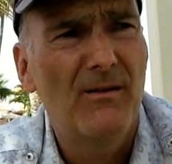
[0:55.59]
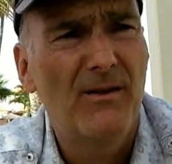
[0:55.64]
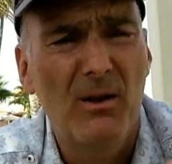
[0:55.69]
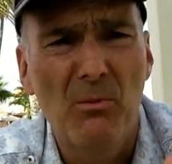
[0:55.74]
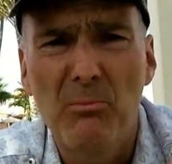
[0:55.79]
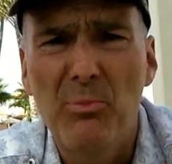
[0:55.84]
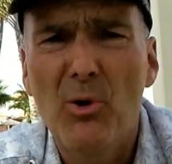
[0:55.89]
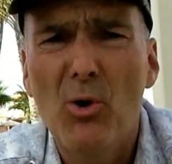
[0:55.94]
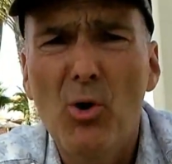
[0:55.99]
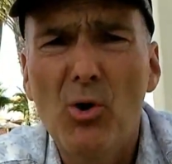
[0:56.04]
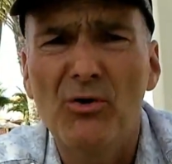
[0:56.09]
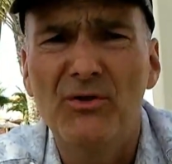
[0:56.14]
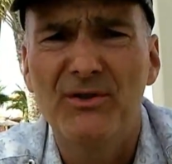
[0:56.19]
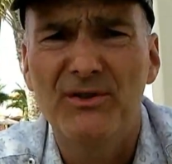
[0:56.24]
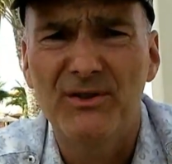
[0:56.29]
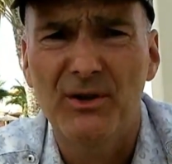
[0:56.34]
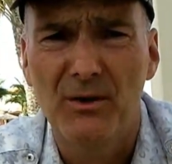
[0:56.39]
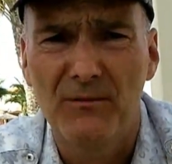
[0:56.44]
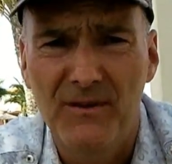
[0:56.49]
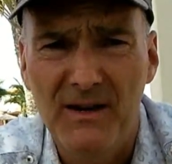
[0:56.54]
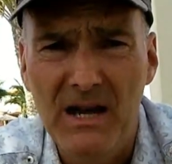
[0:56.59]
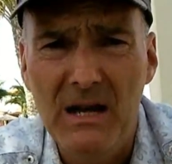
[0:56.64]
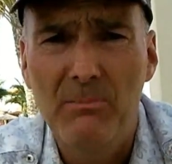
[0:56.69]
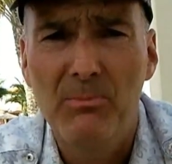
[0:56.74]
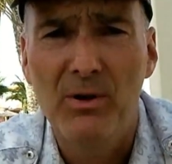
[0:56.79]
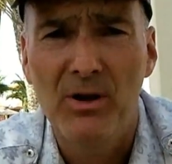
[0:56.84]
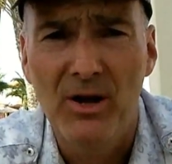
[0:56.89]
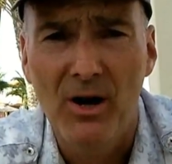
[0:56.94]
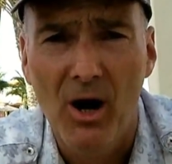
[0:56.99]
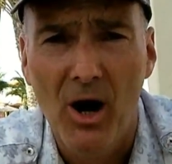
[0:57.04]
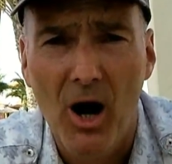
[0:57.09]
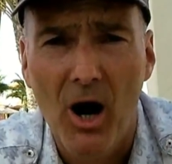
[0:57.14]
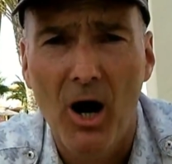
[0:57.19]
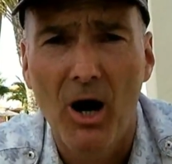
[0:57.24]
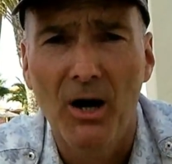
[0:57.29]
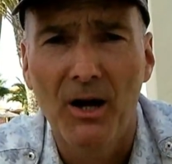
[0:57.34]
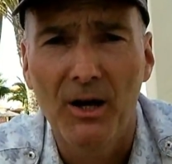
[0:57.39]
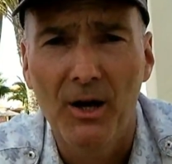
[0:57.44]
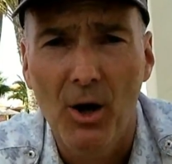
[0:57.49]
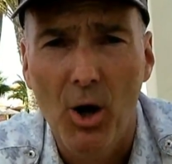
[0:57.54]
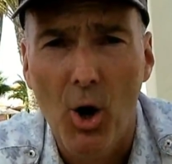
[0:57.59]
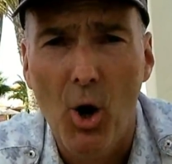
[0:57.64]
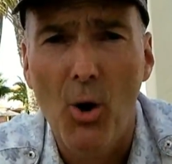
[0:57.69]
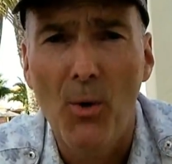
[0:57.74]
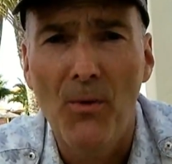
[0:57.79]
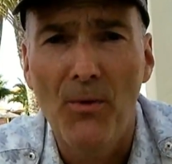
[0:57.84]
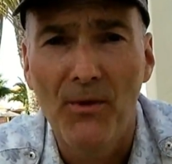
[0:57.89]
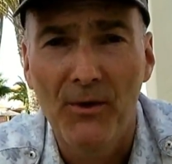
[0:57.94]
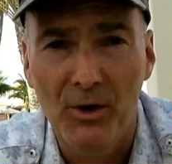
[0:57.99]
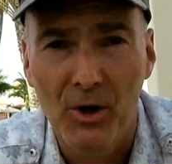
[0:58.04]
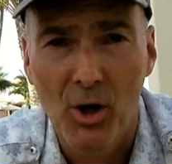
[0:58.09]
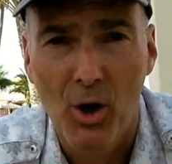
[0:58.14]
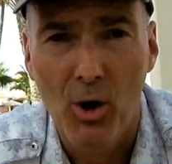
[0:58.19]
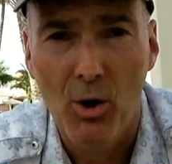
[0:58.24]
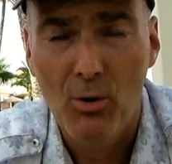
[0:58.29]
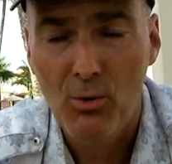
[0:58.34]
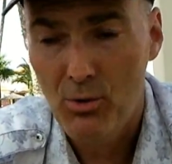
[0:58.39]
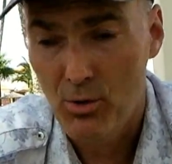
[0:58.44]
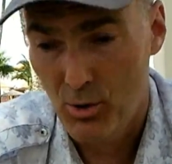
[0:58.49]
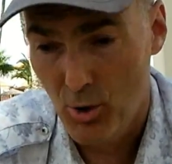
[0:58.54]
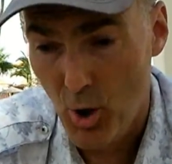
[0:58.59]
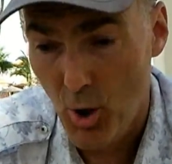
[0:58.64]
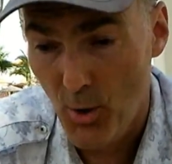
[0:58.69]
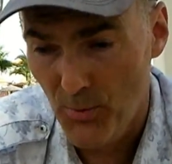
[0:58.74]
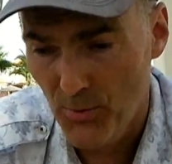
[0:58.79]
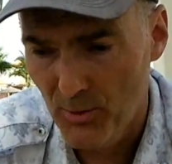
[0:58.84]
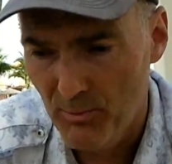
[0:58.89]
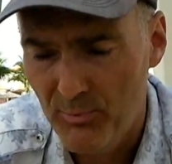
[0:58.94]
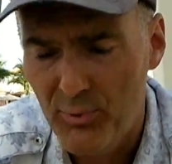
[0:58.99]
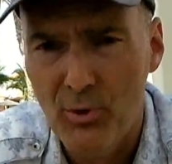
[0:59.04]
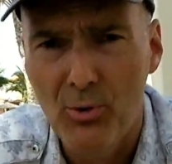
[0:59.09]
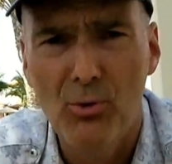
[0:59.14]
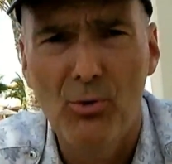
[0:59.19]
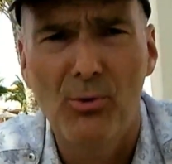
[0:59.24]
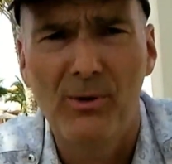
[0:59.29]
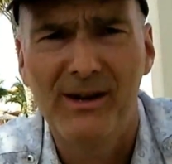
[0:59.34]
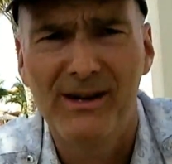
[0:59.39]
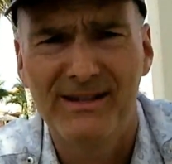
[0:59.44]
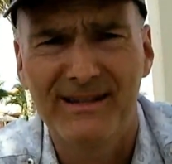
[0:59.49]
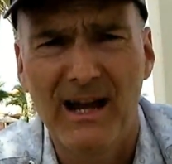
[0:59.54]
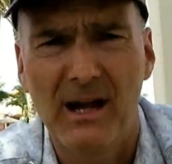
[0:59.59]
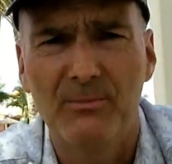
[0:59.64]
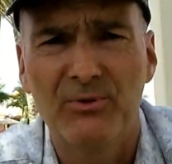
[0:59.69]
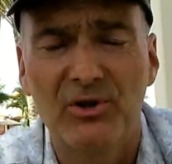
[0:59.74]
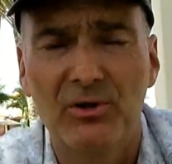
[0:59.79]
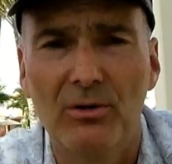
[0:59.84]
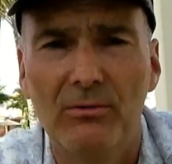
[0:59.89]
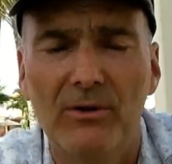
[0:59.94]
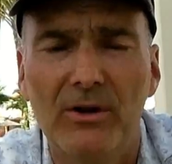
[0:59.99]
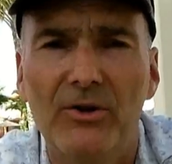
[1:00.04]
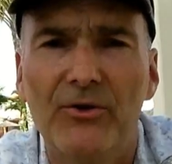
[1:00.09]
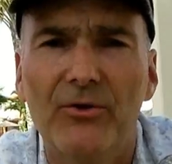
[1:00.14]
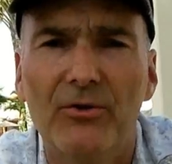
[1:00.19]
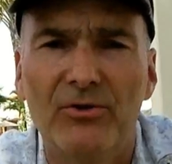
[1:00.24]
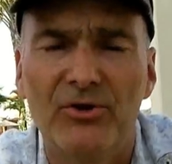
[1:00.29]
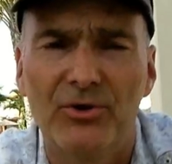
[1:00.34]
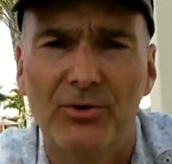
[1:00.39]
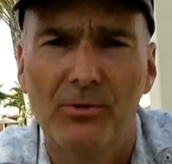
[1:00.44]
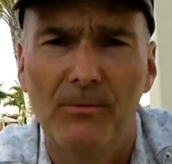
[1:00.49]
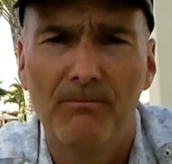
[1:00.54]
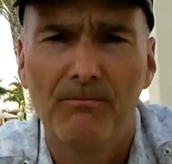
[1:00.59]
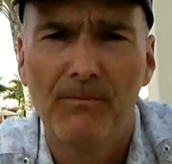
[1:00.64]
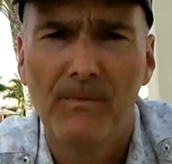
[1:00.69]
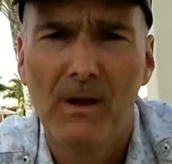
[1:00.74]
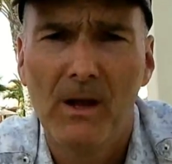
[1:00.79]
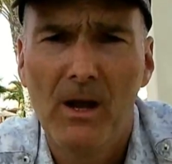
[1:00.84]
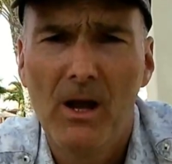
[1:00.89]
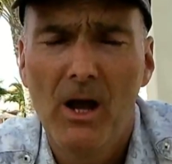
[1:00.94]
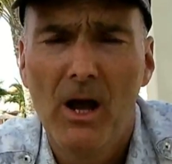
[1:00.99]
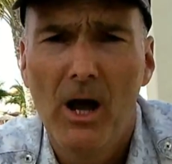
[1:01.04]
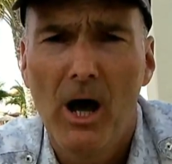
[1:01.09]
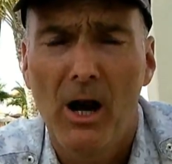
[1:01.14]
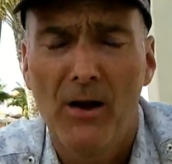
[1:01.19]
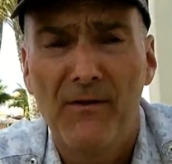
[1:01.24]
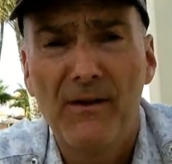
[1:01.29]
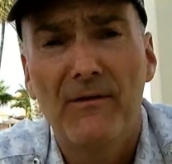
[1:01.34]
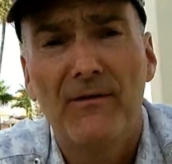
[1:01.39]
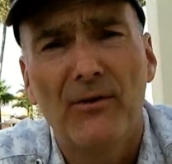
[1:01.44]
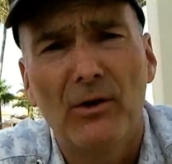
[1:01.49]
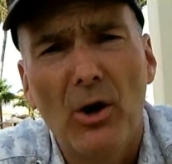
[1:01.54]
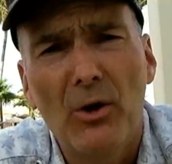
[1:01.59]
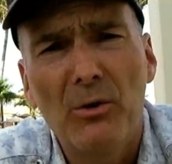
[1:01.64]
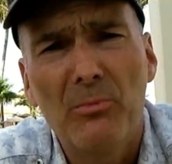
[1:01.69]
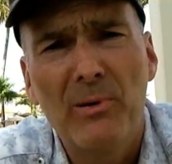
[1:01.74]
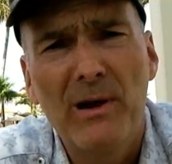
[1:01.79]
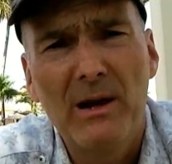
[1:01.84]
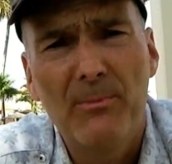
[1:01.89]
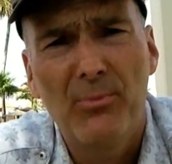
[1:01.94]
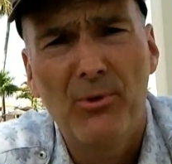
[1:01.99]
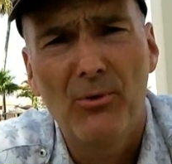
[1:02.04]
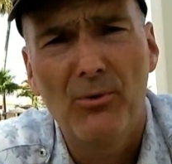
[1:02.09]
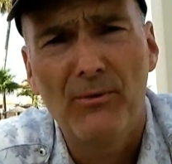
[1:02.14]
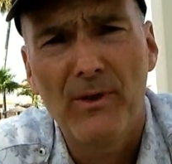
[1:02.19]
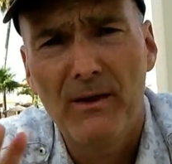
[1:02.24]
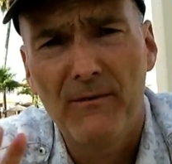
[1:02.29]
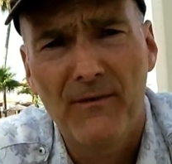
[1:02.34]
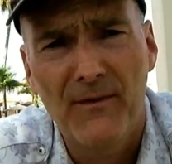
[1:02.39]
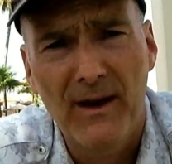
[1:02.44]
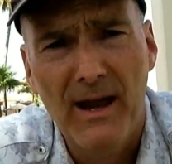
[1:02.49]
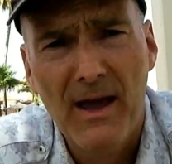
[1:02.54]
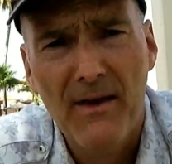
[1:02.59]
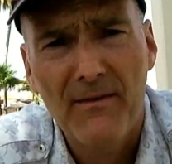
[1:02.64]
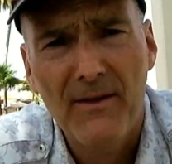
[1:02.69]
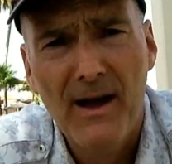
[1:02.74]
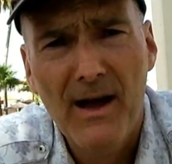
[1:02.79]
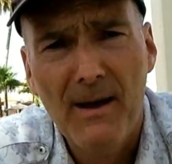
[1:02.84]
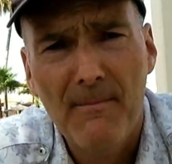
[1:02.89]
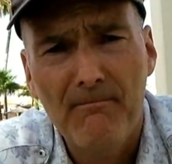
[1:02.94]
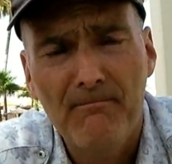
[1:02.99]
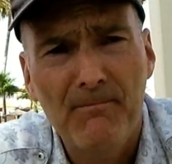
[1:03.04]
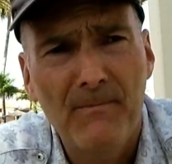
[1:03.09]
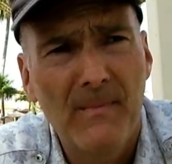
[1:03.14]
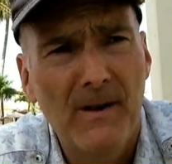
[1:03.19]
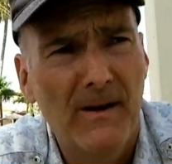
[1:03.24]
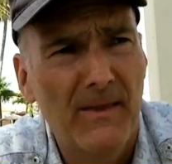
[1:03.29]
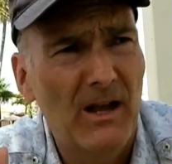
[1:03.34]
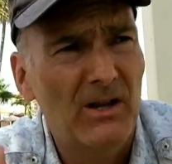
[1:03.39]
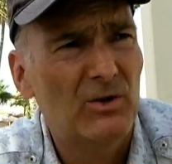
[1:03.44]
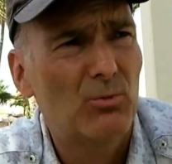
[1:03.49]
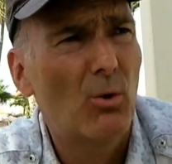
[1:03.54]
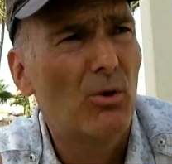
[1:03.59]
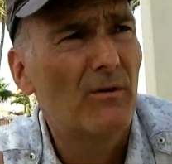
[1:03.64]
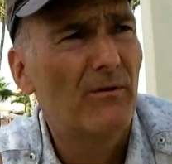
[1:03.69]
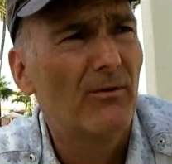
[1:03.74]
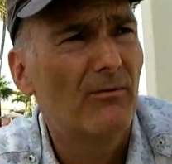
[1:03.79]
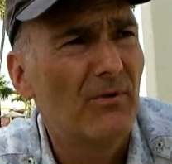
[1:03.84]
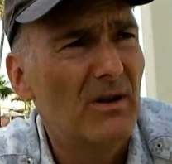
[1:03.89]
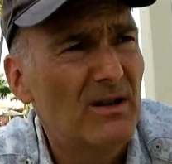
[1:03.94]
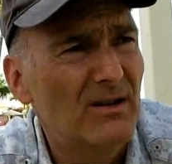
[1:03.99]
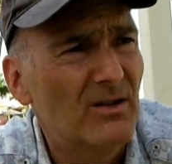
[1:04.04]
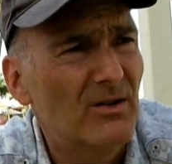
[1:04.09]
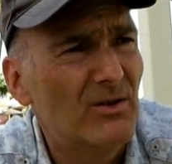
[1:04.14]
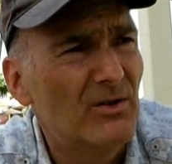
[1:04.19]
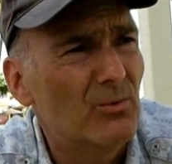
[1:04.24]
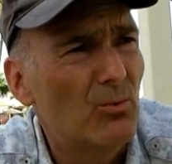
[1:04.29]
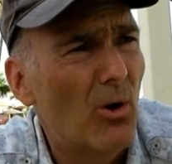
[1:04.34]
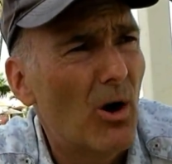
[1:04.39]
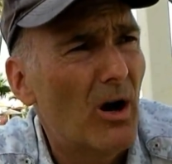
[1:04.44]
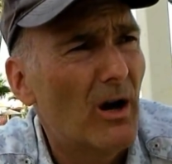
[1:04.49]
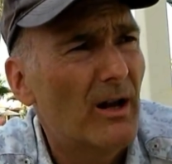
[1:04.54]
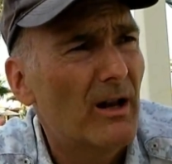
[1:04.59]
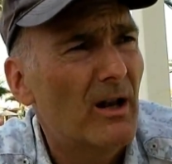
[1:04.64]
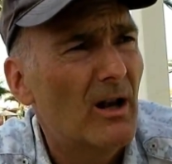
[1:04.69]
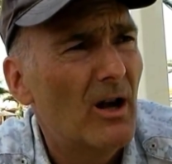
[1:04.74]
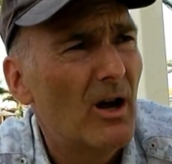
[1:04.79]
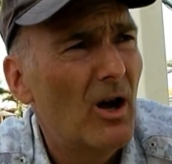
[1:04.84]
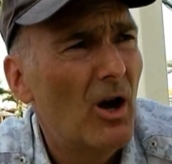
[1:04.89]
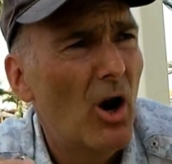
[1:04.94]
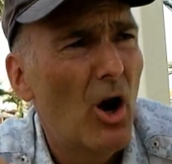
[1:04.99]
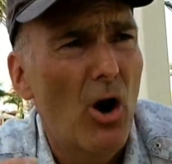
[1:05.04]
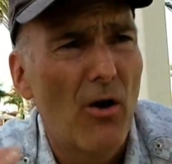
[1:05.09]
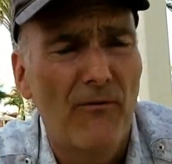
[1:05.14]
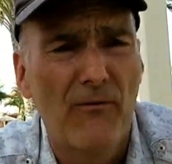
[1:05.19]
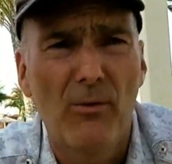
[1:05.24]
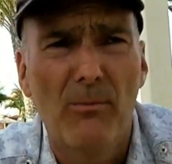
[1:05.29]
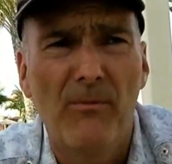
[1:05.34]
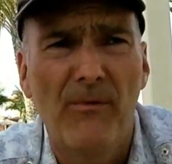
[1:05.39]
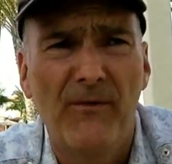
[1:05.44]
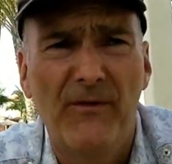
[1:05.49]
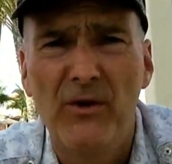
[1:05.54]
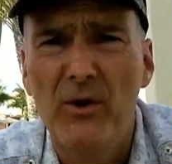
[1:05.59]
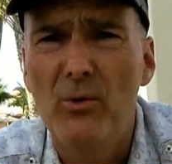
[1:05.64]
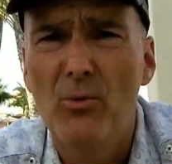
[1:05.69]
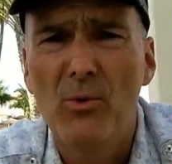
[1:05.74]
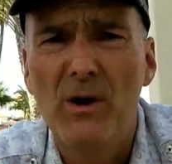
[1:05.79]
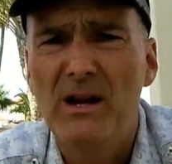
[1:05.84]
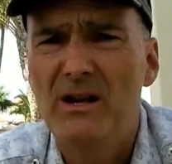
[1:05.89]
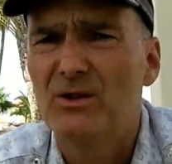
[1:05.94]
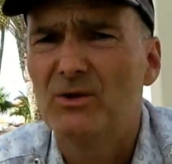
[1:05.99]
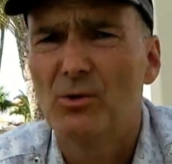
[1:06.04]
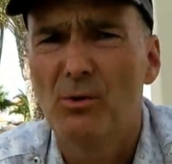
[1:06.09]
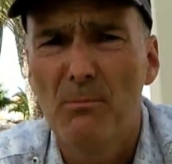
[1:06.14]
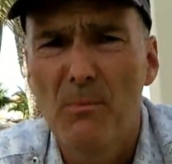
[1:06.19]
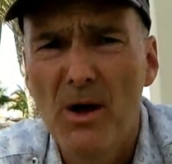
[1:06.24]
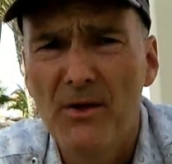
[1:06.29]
The importance of keeping your eye on the goal, on the ball, is absolutely crucial. And I think for a lot of people, they forget that, and that's one of the reasons why over a few weeks or